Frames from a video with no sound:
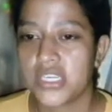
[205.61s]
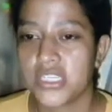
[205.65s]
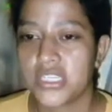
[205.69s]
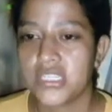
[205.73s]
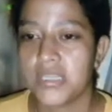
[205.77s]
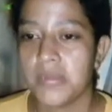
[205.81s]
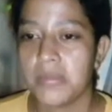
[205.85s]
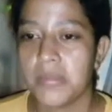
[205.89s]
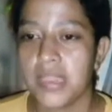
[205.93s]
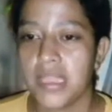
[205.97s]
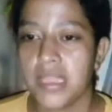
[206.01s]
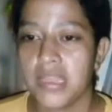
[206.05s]

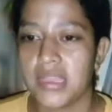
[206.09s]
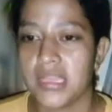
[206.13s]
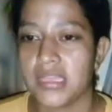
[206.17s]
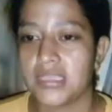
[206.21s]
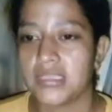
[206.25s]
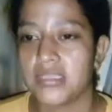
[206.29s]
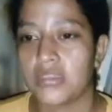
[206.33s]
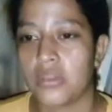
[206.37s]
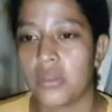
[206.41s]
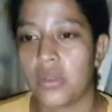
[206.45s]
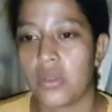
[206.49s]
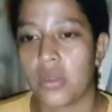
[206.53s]
30
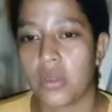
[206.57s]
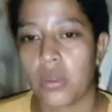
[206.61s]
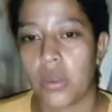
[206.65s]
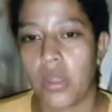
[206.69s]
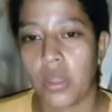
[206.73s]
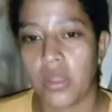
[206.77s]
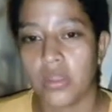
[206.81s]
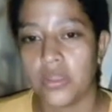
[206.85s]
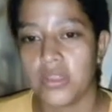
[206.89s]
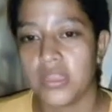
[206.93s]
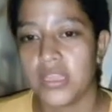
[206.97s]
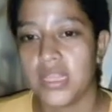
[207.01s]
minutes
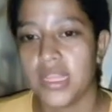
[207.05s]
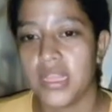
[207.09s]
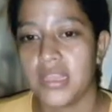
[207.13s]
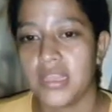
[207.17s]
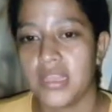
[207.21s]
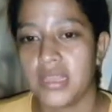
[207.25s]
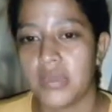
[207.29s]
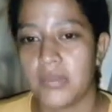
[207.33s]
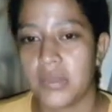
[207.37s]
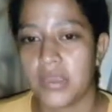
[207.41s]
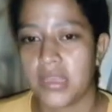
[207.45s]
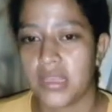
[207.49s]
or
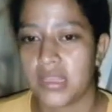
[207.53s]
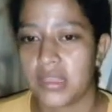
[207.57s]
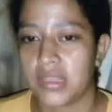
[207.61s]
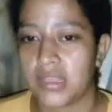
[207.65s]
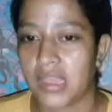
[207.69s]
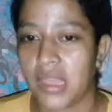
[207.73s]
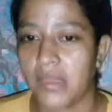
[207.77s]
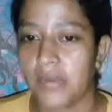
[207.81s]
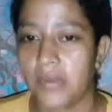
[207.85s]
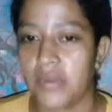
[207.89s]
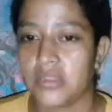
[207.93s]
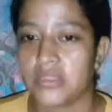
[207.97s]
until the
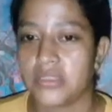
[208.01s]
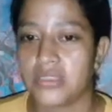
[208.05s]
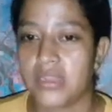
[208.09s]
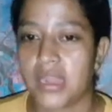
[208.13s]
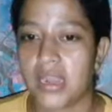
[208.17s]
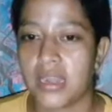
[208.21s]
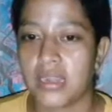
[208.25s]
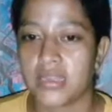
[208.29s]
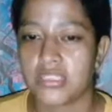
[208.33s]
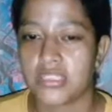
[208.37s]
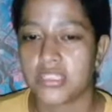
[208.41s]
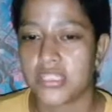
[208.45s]

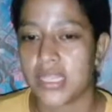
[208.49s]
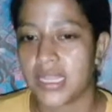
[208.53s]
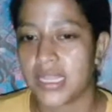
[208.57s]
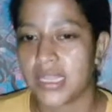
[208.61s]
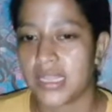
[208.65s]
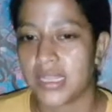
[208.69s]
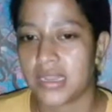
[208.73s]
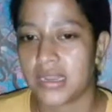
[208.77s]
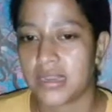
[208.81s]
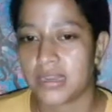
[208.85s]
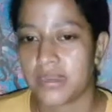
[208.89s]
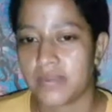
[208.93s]
vegetables are
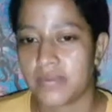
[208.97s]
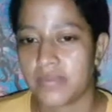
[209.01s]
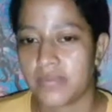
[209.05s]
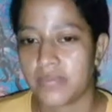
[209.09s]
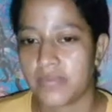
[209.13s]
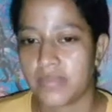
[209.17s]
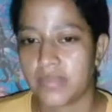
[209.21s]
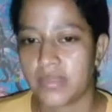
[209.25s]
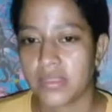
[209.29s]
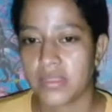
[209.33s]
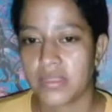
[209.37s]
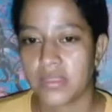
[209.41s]
tender.
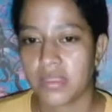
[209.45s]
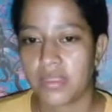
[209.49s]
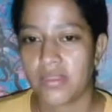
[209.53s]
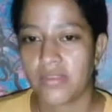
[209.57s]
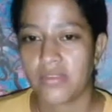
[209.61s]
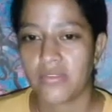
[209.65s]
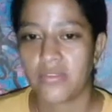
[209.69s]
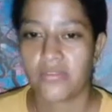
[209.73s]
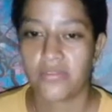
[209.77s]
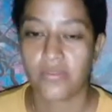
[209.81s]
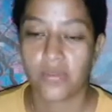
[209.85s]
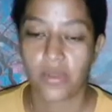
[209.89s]

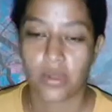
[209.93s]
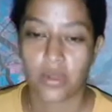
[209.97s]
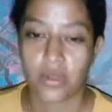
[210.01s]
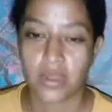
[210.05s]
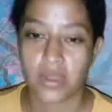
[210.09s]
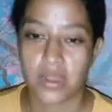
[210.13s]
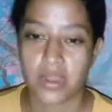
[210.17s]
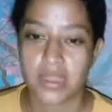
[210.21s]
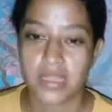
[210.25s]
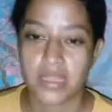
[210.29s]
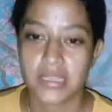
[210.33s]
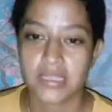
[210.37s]

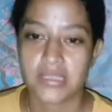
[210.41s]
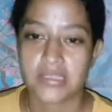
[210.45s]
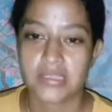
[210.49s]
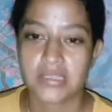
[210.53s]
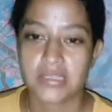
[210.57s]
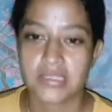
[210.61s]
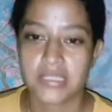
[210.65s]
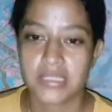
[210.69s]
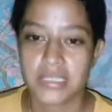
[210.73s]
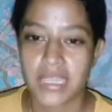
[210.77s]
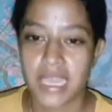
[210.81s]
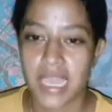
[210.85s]
4.
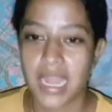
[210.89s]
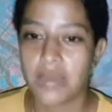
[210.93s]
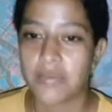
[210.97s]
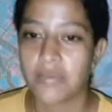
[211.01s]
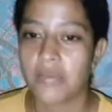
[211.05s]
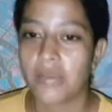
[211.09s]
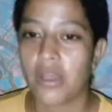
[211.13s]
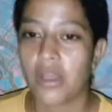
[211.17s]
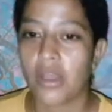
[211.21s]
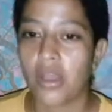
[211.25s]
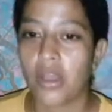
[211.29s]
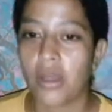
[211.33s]

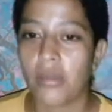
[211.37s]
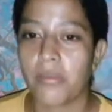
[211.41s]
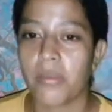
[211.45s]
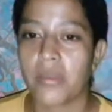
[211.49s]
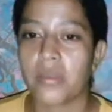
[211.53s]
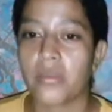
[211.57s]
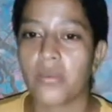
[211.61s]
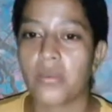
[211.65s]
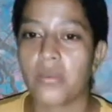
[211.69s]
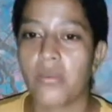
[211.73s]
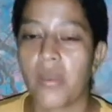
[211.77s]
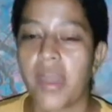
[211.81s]
Serve
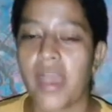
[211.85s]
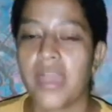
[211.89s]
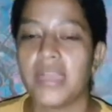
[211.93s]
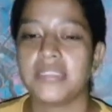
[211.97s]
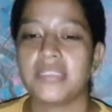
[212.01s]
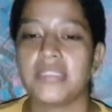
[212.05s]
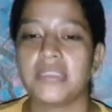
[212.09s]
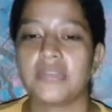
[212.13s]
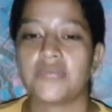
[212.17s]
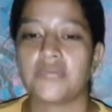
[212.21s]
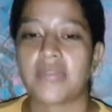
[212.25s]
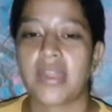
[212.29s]
over
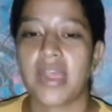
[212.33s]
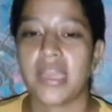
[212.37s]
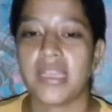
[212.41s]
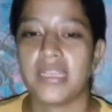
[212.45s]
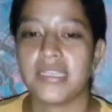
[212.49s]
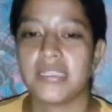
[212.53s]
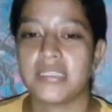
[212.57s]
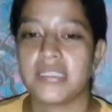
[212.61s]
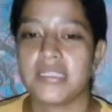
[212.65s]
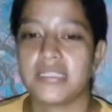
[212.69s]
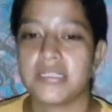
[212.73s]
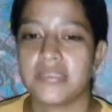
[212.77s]
white
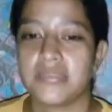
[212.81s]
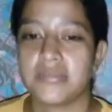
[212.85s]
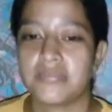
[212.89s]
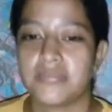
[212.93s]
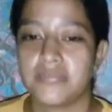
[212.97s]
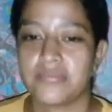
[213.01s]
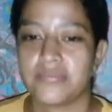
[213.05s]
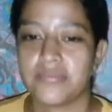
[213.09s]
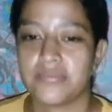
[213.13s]
rice.